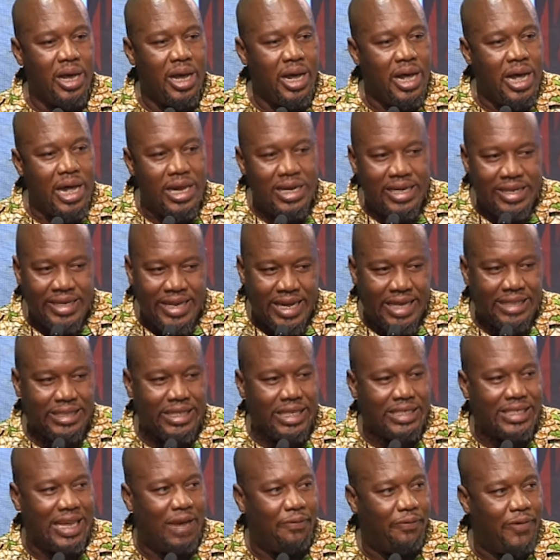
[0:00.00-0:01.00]
This
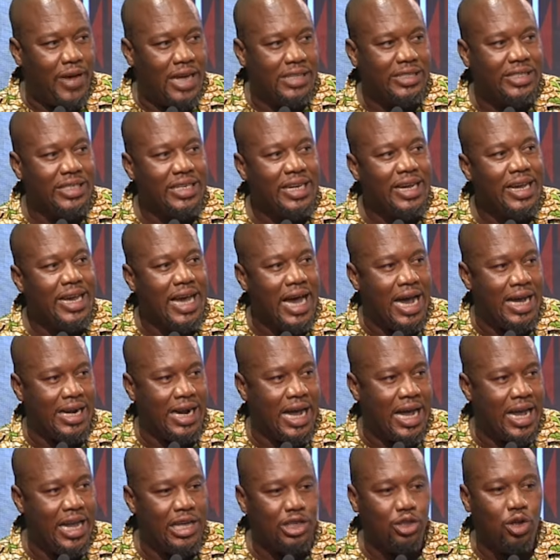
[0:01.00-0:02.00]
is affecting
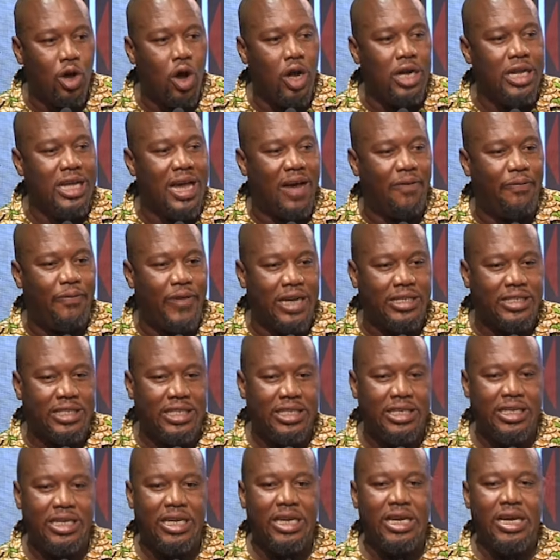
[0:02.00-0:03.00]
Ghana. It's not only
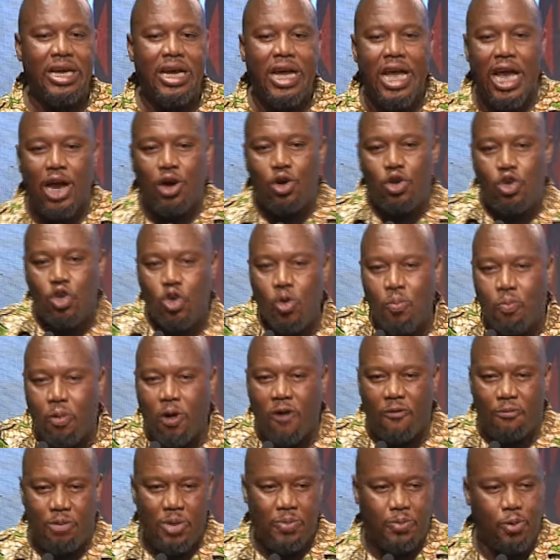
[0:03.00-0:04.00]
affecting a group
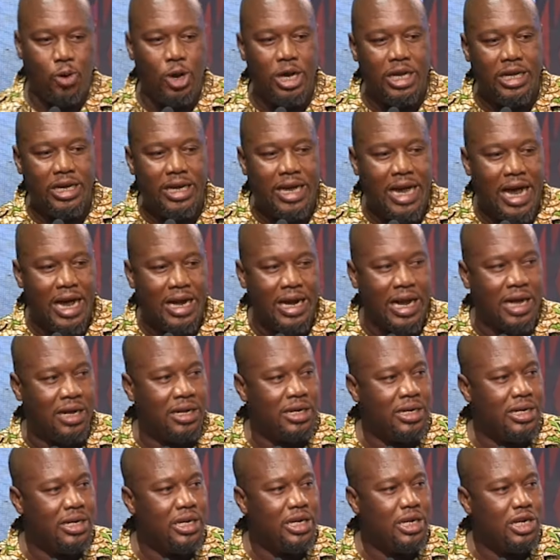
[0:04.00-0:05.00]
of people in Ghana.
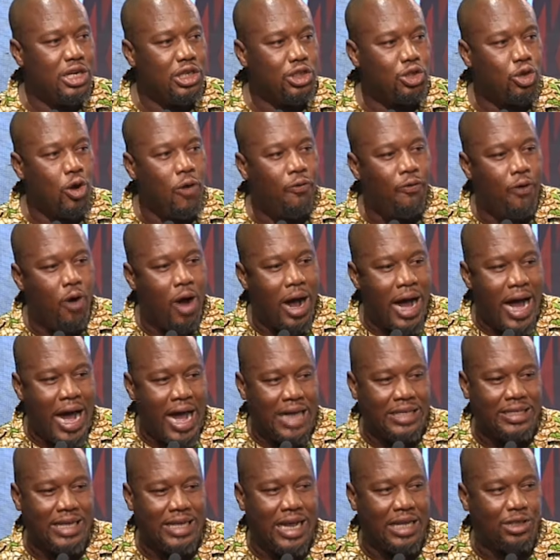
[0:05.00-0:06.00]
So for
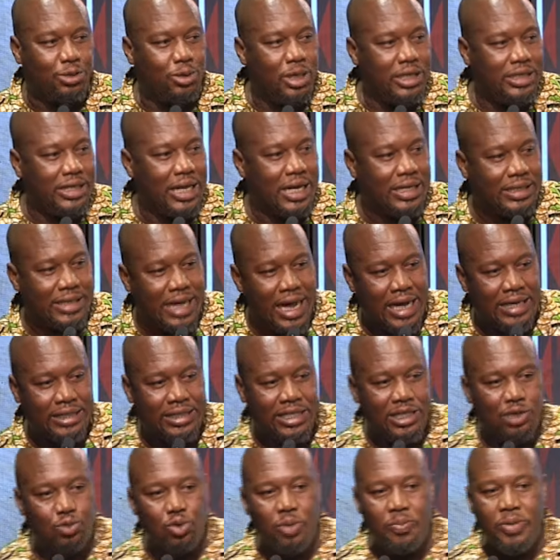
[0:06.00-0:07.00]
us as research
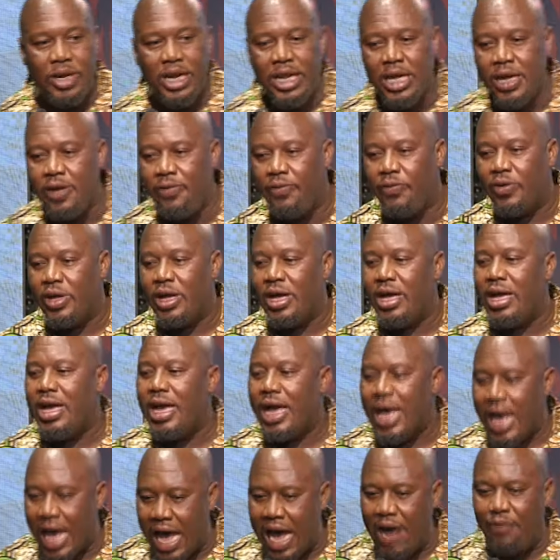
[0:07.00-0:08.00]
scientists, we believe
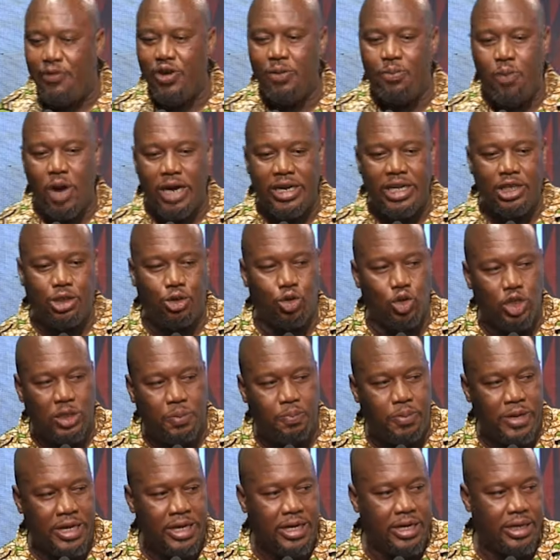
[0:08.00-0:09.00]
everybody should
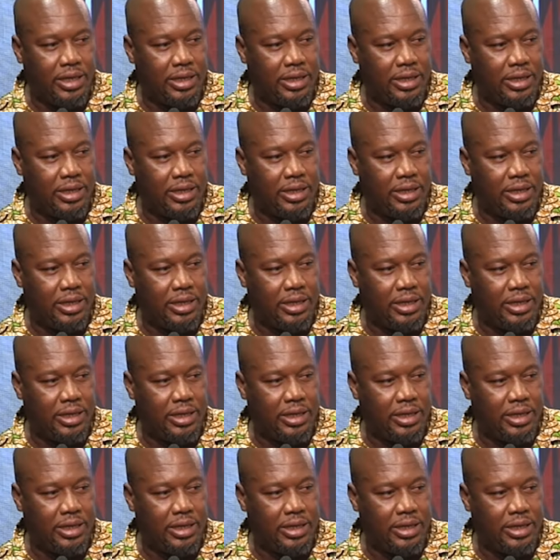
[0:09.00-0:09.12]
speak